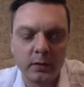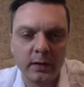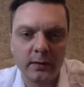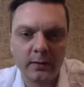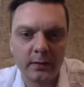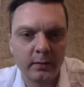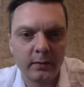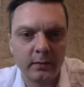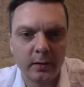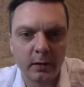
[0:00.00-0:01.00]
is
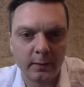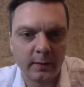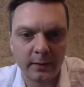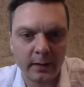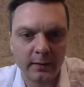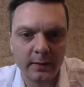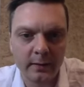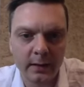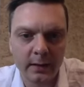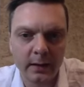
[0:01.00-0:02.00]
not
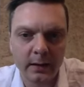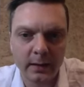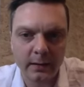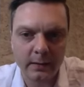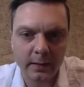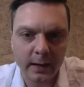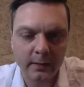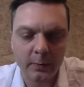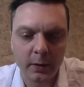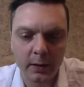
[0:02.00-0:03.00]
existing in that
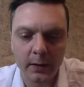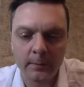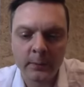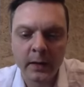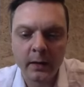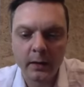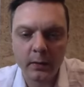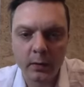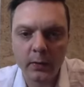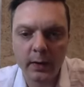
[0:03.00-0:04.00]
case. But the
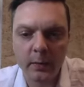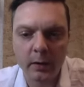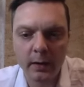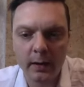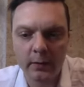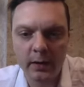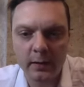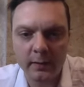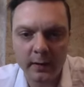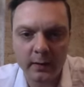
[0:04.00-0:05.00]
good thing about having it
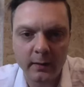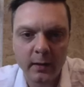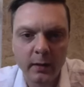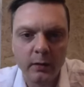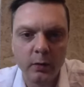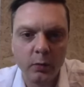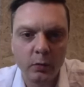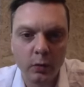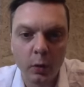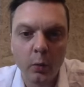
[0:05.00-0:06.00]
is that you
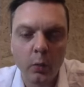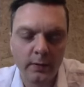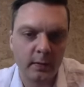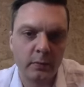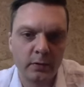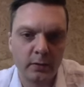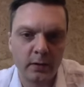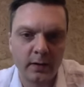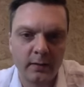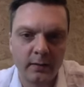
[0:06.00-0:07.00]
know what temperature
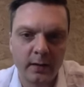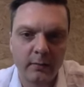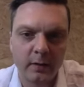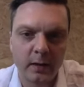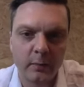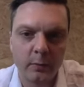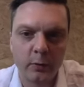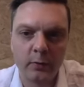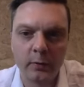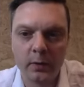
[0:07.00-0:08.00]
it is every time you
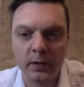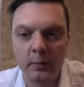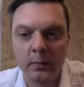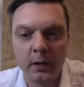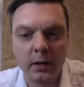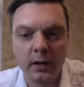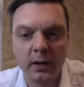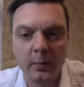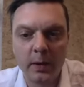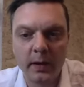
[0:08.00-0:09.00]
brew. So in
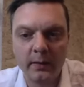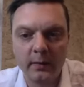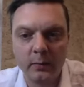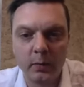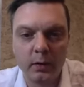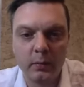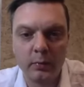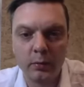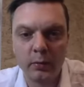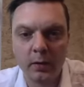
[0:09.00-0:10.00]
the past, when you
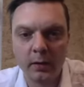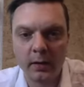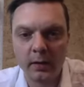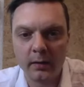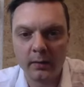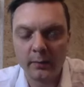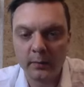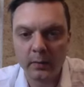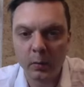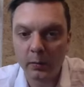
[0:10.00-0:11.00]
brewed on a
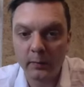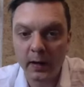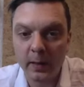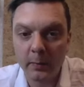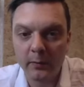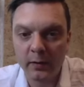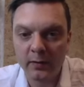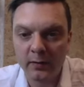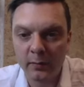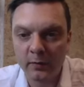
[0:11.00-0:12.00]
old Faema, for
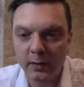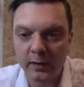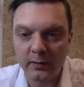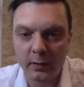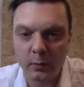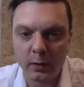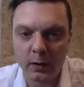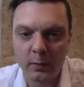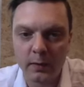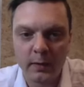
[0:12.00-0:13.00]
instance, which I started
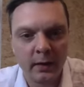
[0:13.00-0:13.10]
working with,